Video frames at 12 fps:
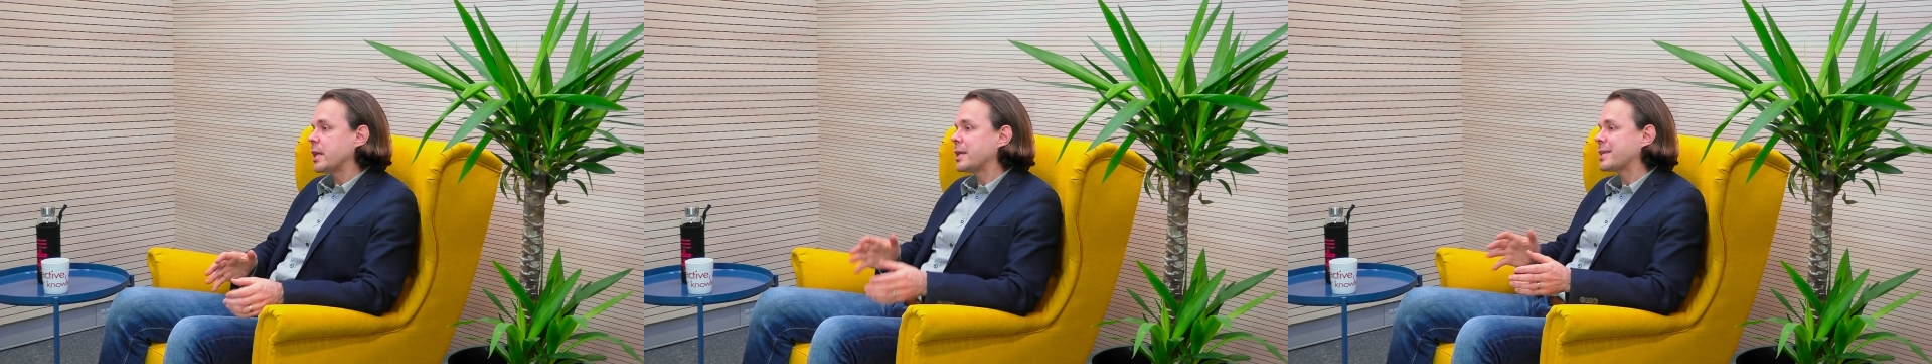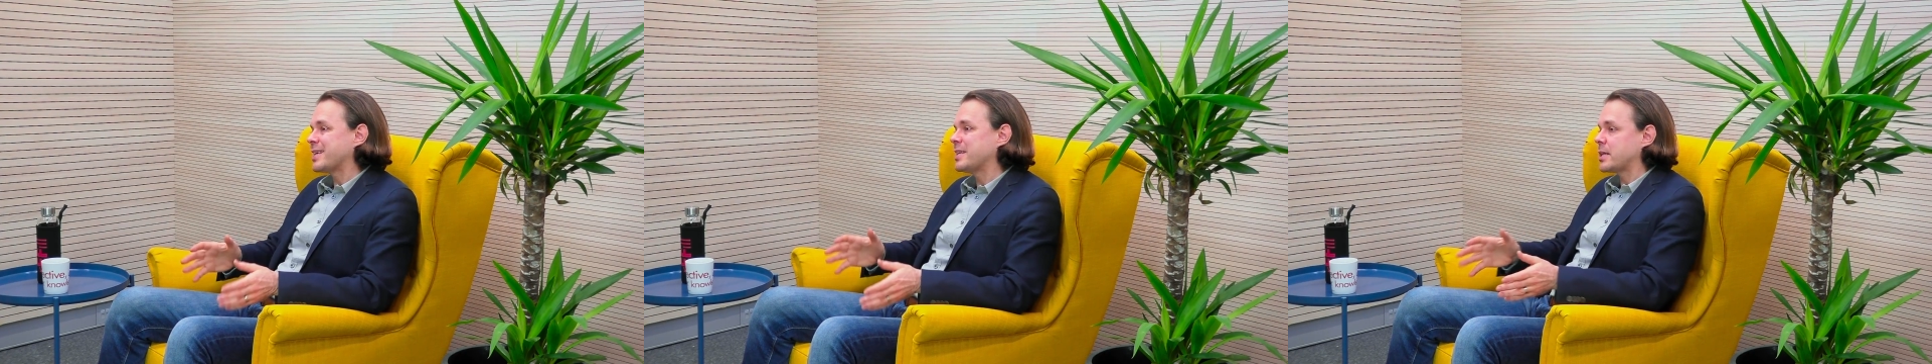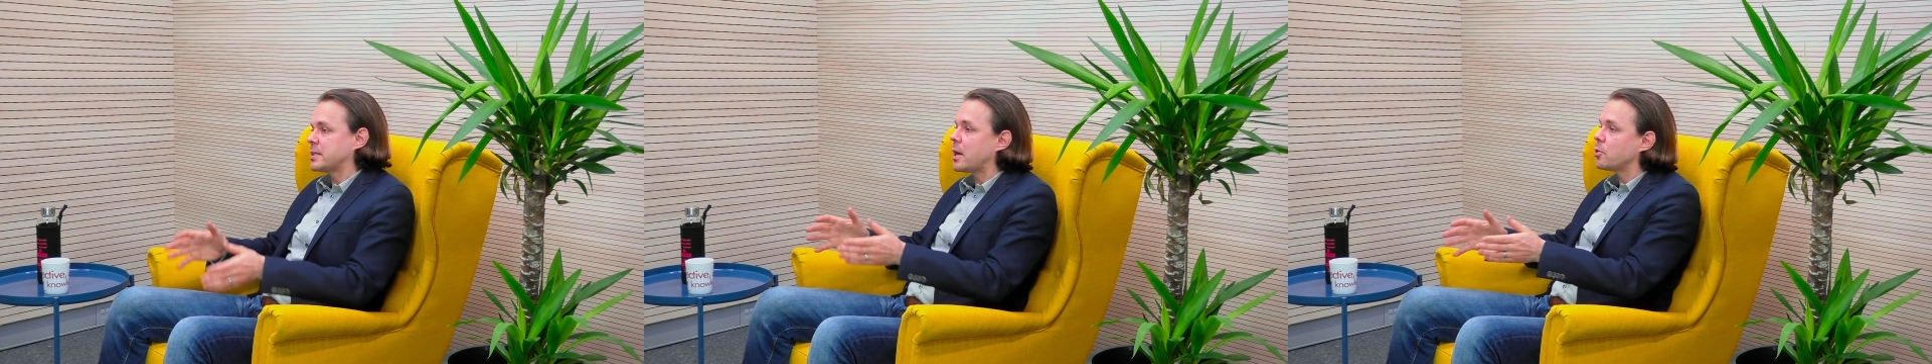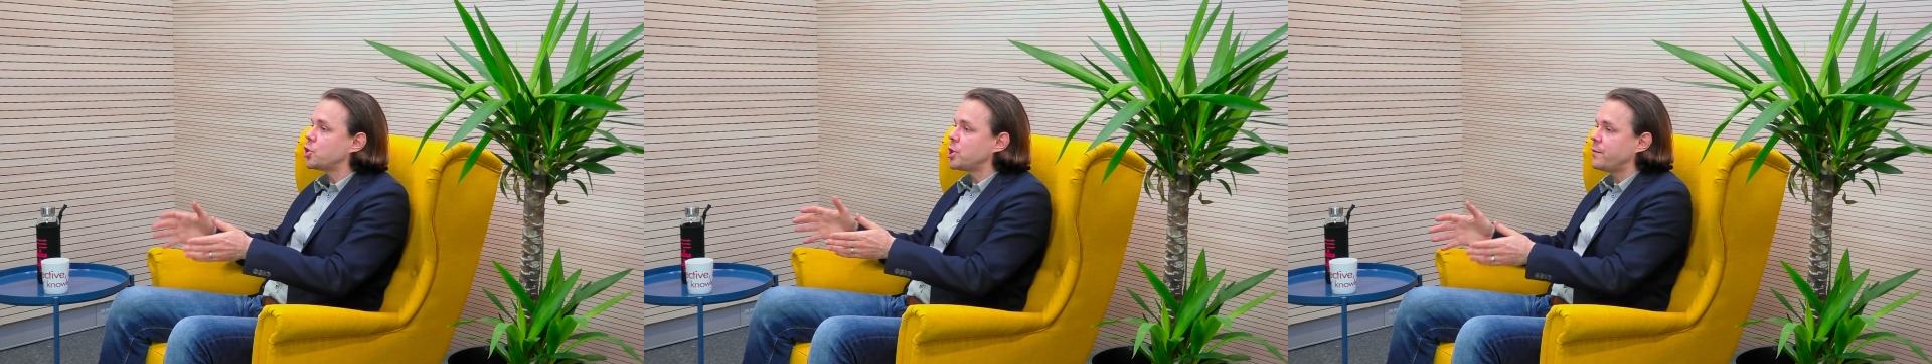it has
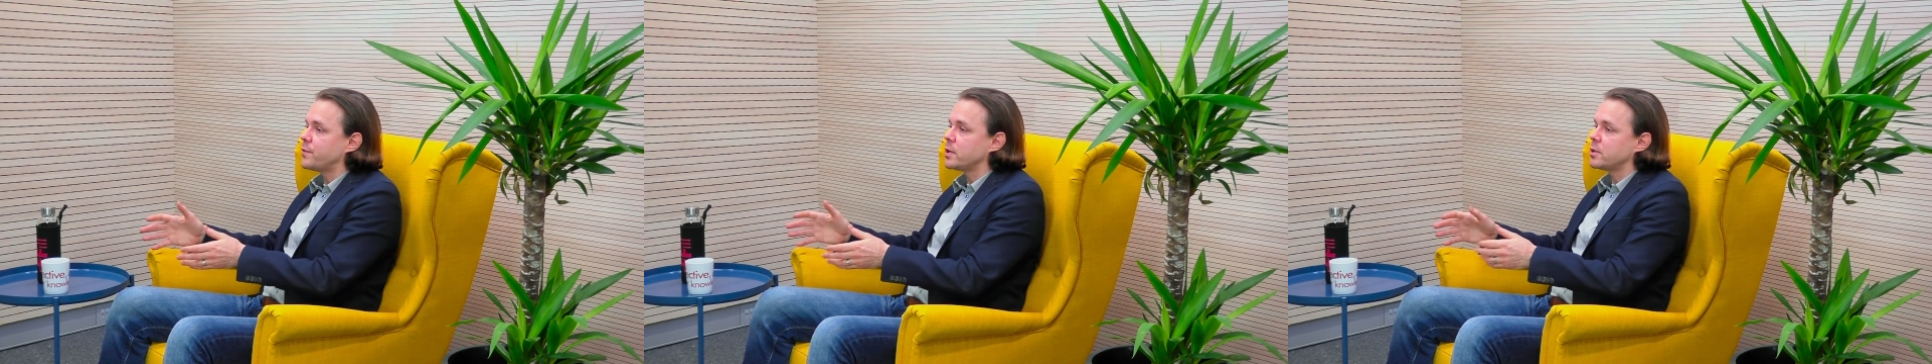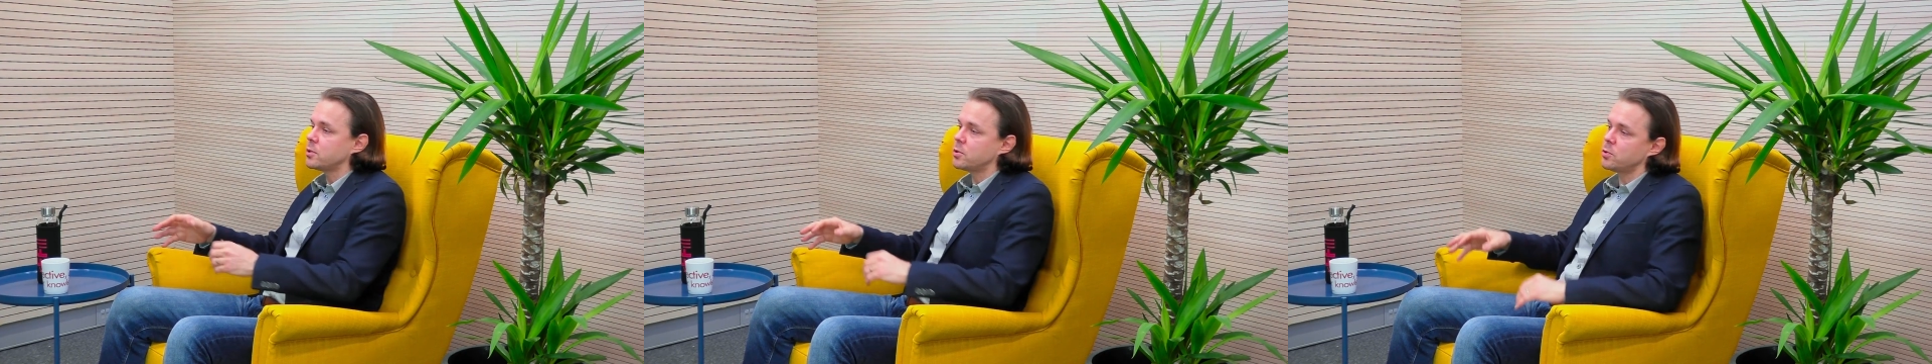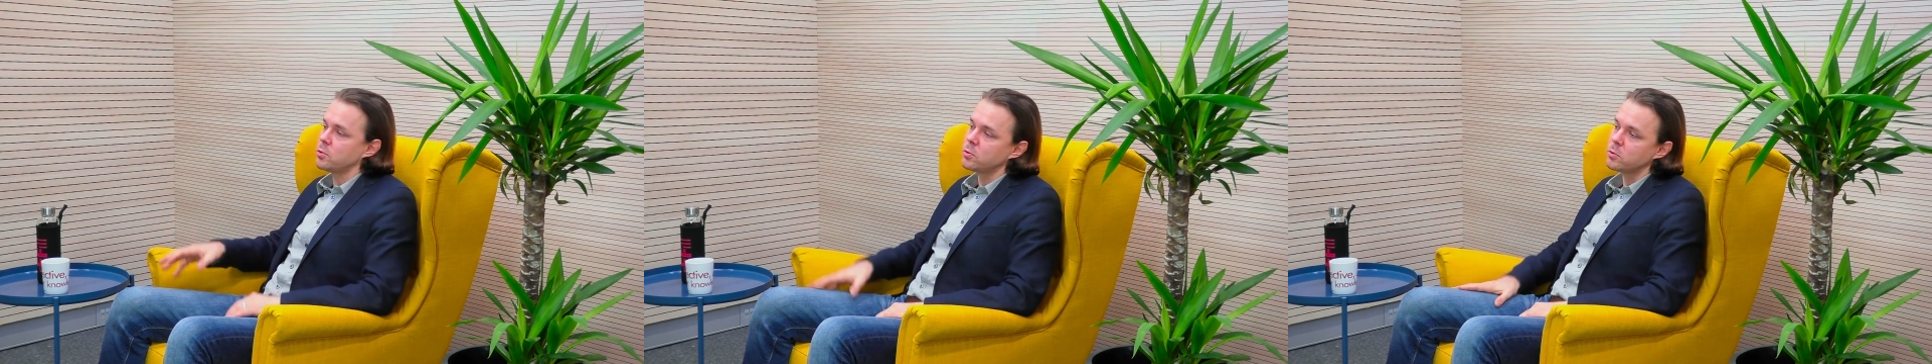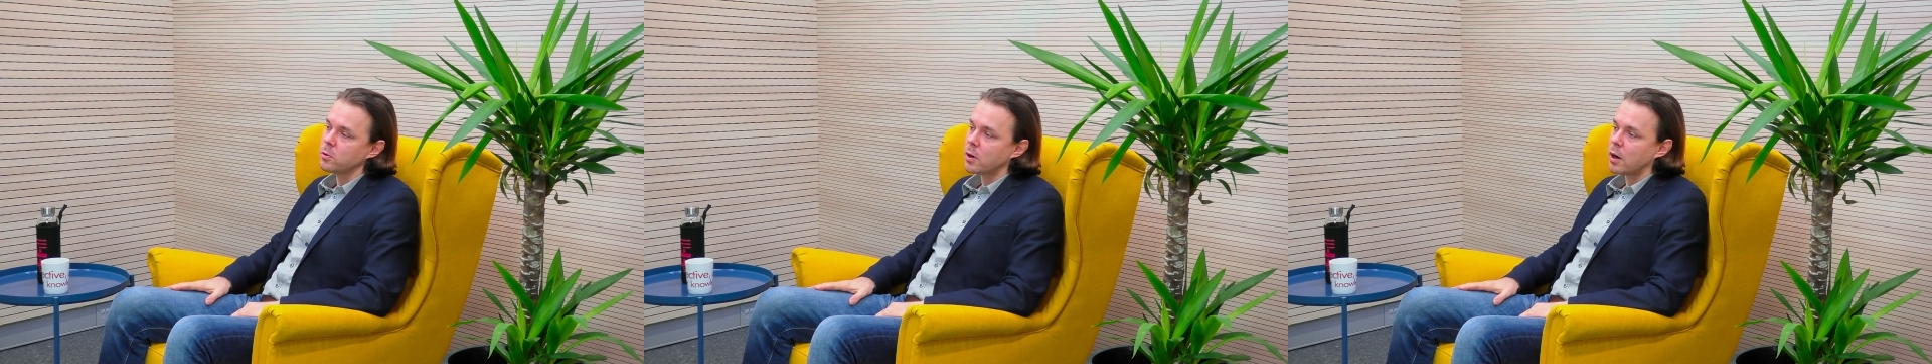now shifted
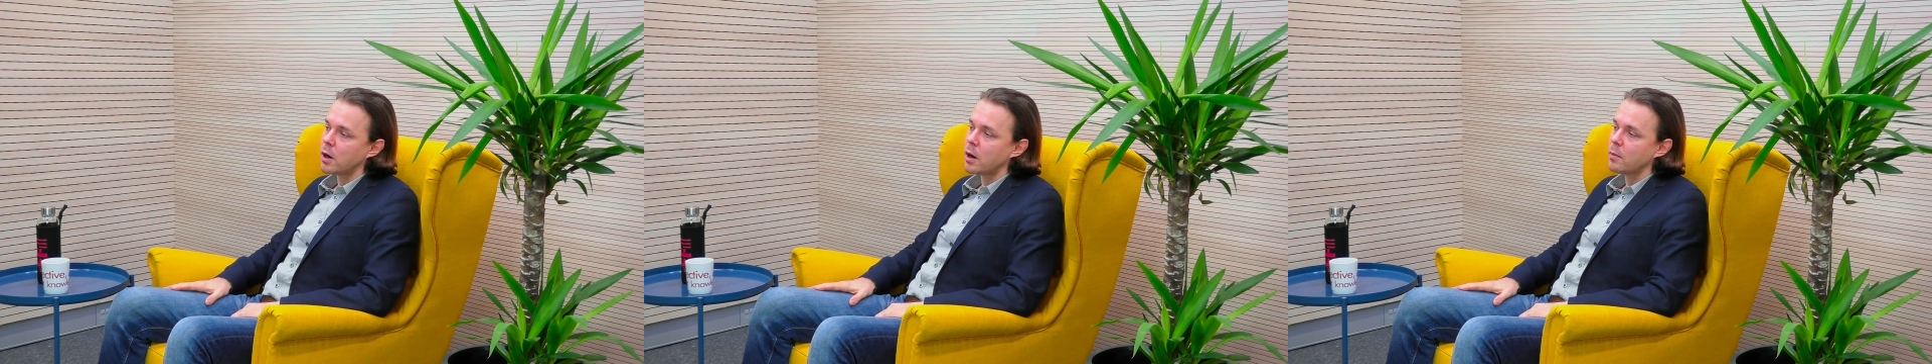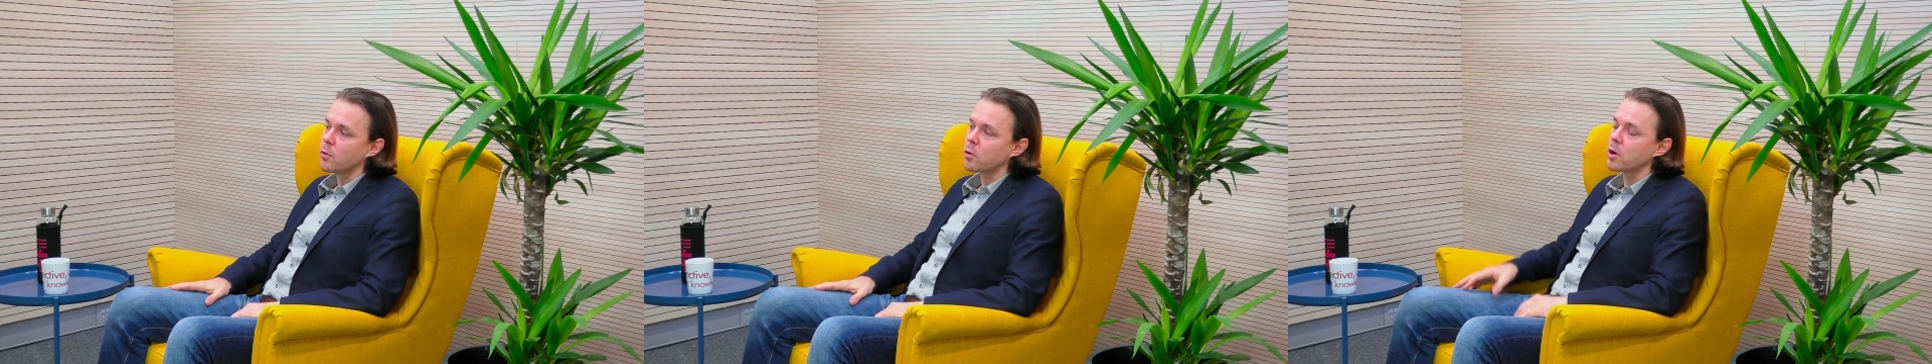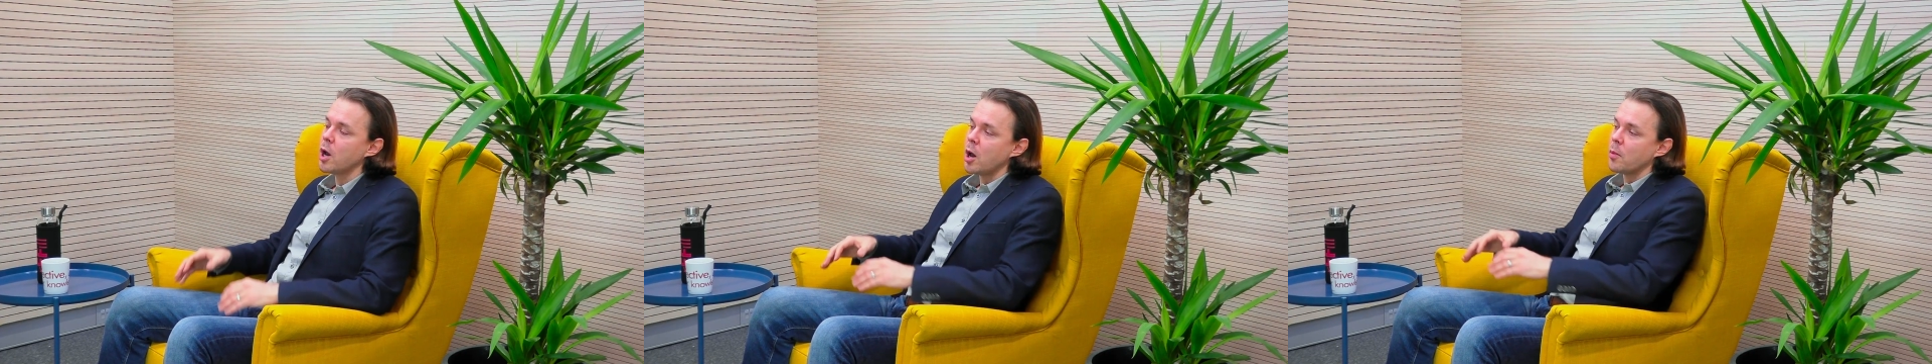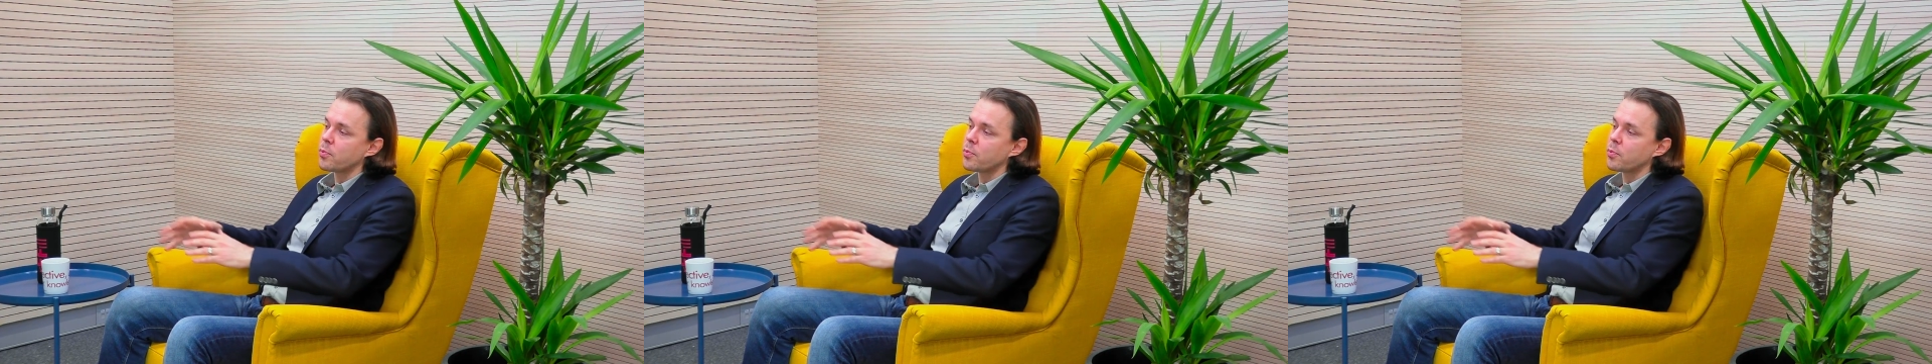to a more